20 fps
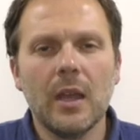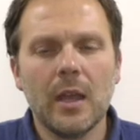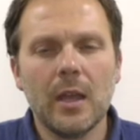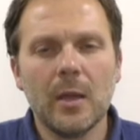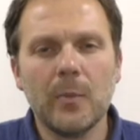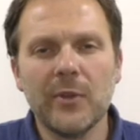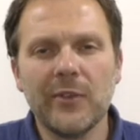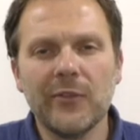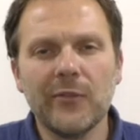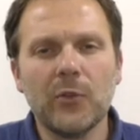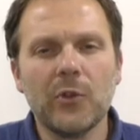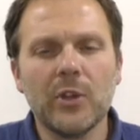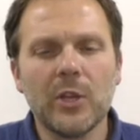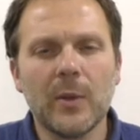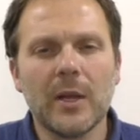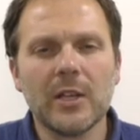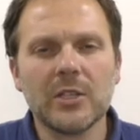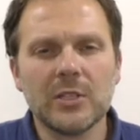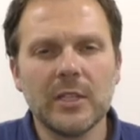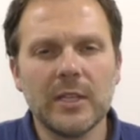before you
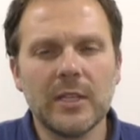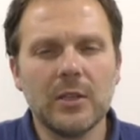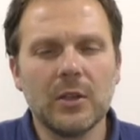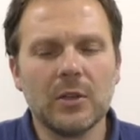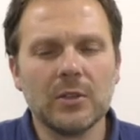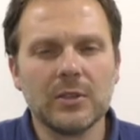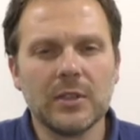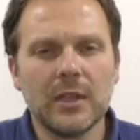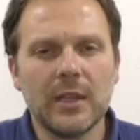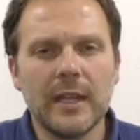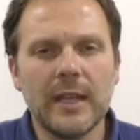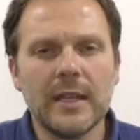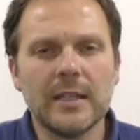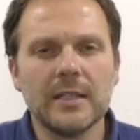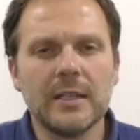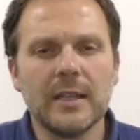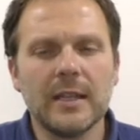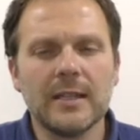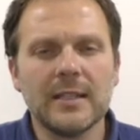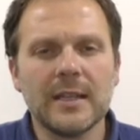actually got into
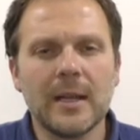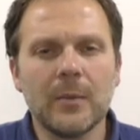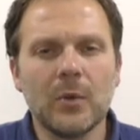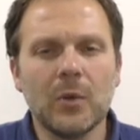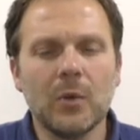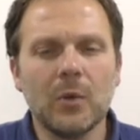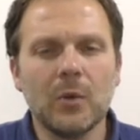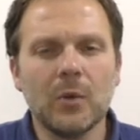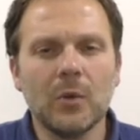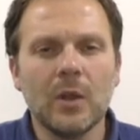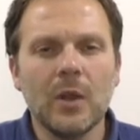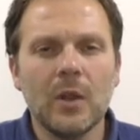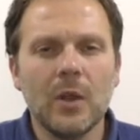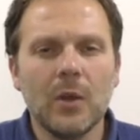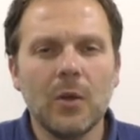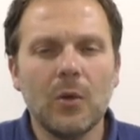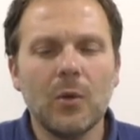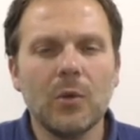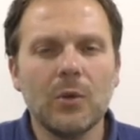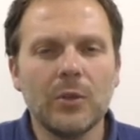the exam hall
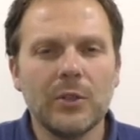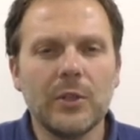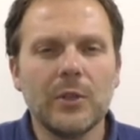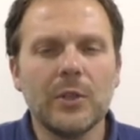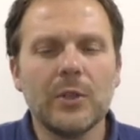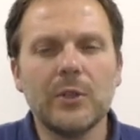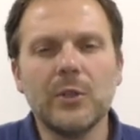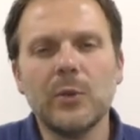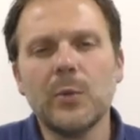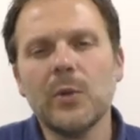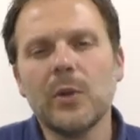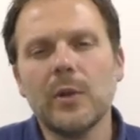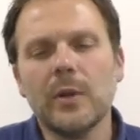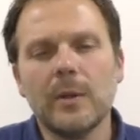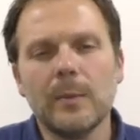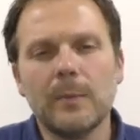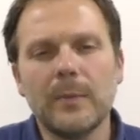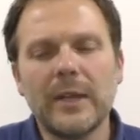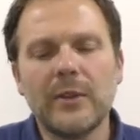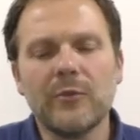or you were
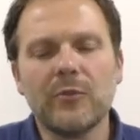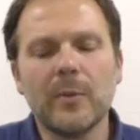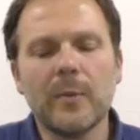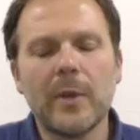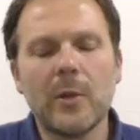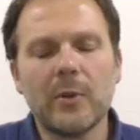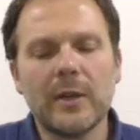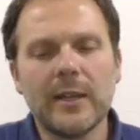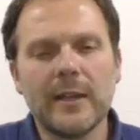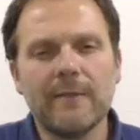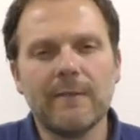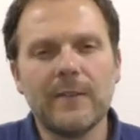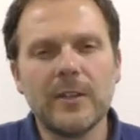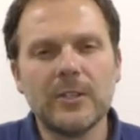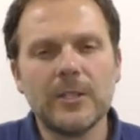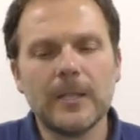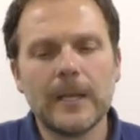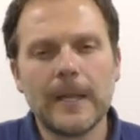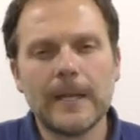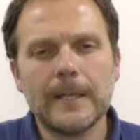being remotely
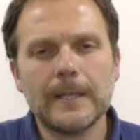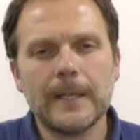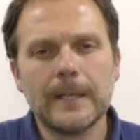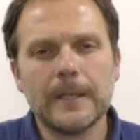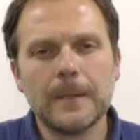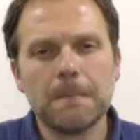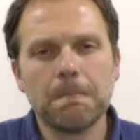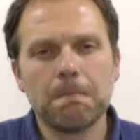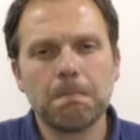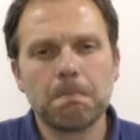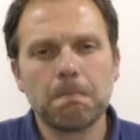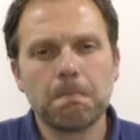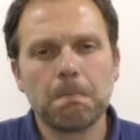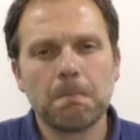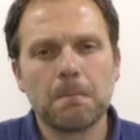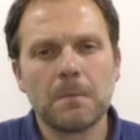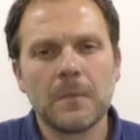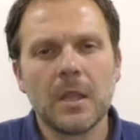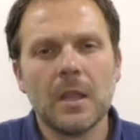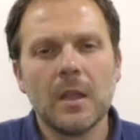invigilated.
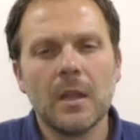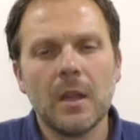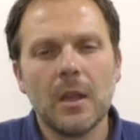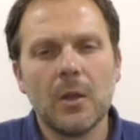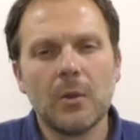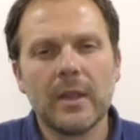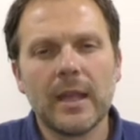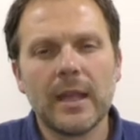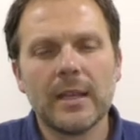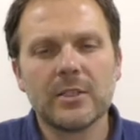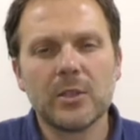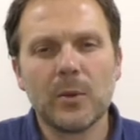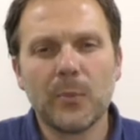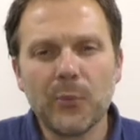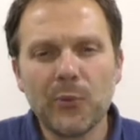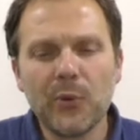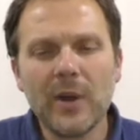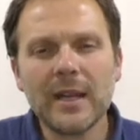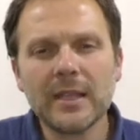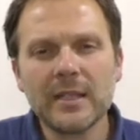Okay, so
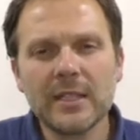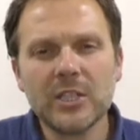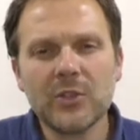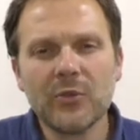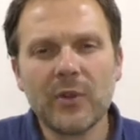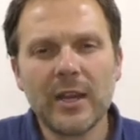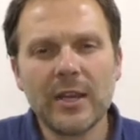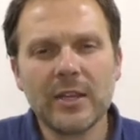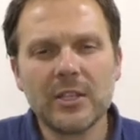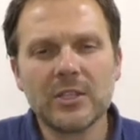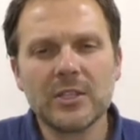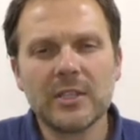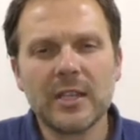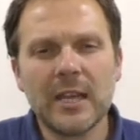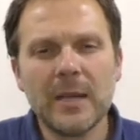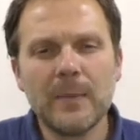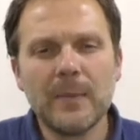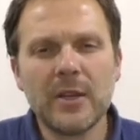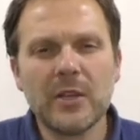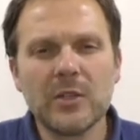practice your
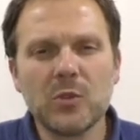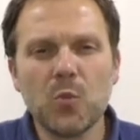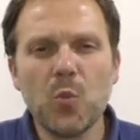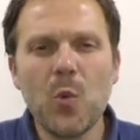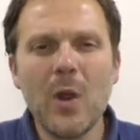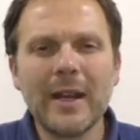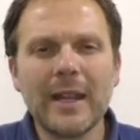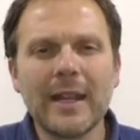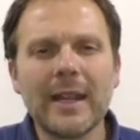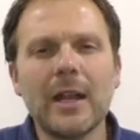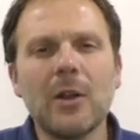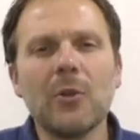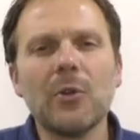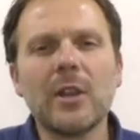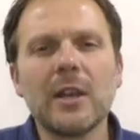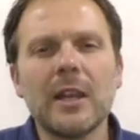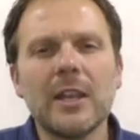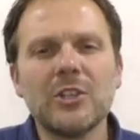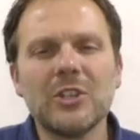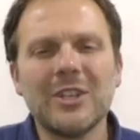IHT, because when a
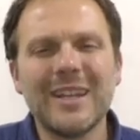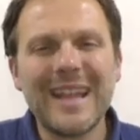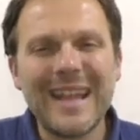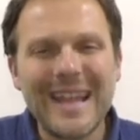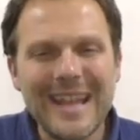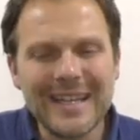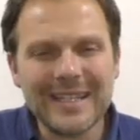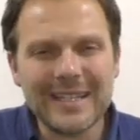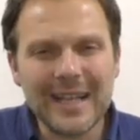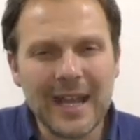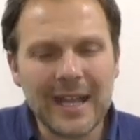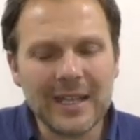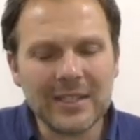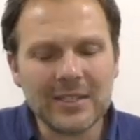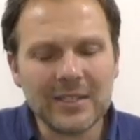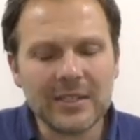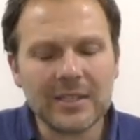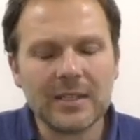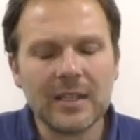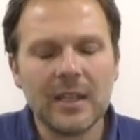calculation is
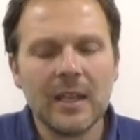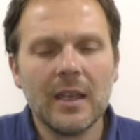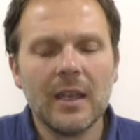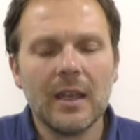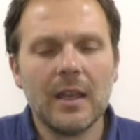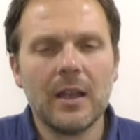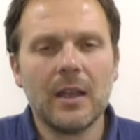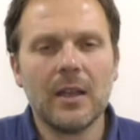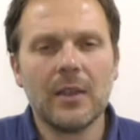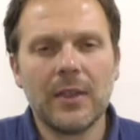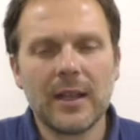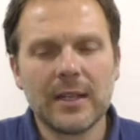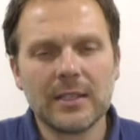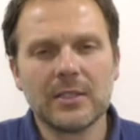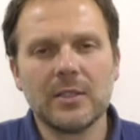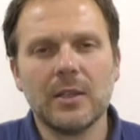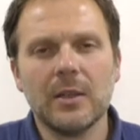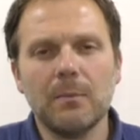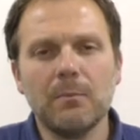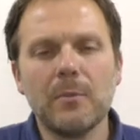asked, that's
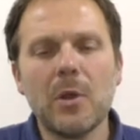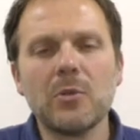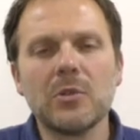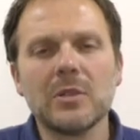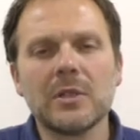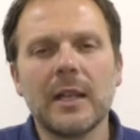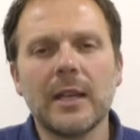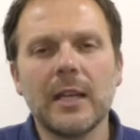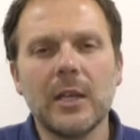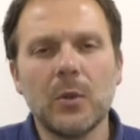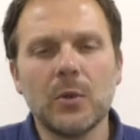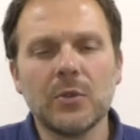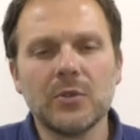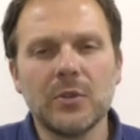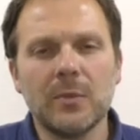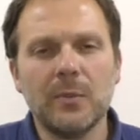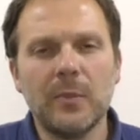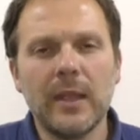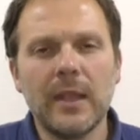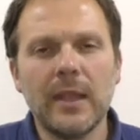the most likely one to
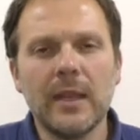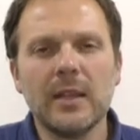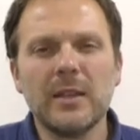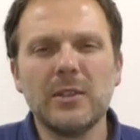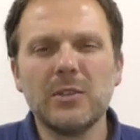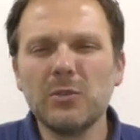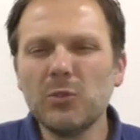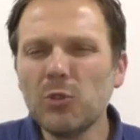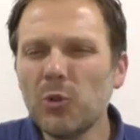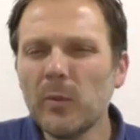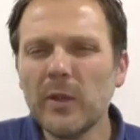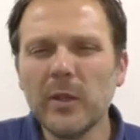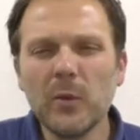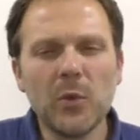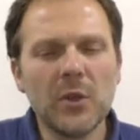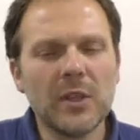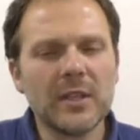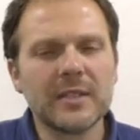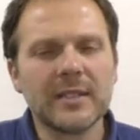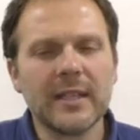be. Normally
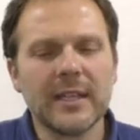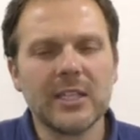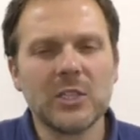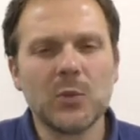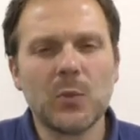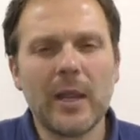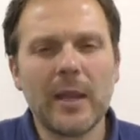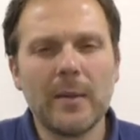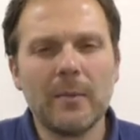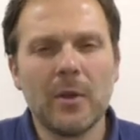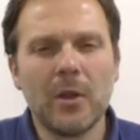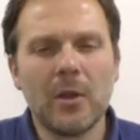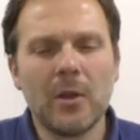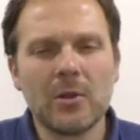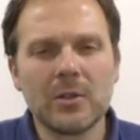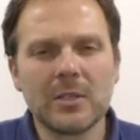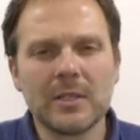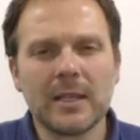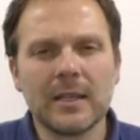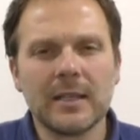worth 6 to 8
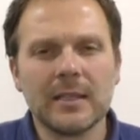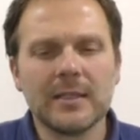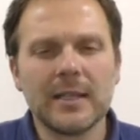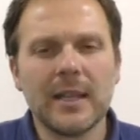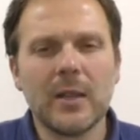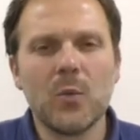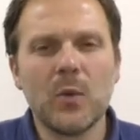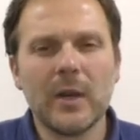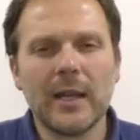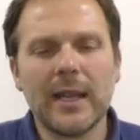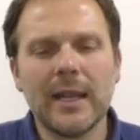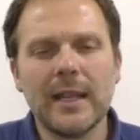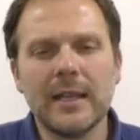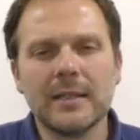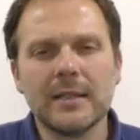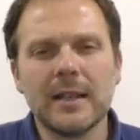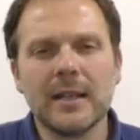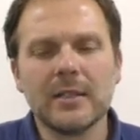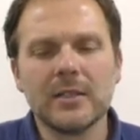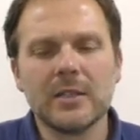marks, like I say, when it
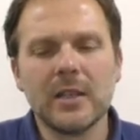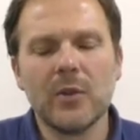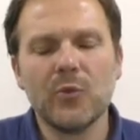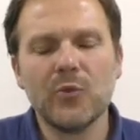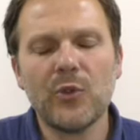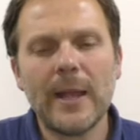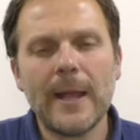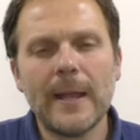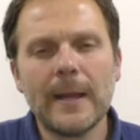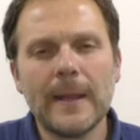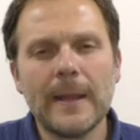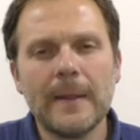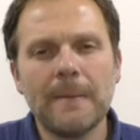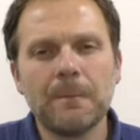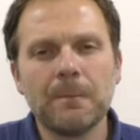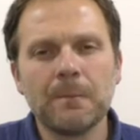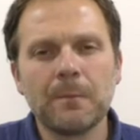is asked, rarely.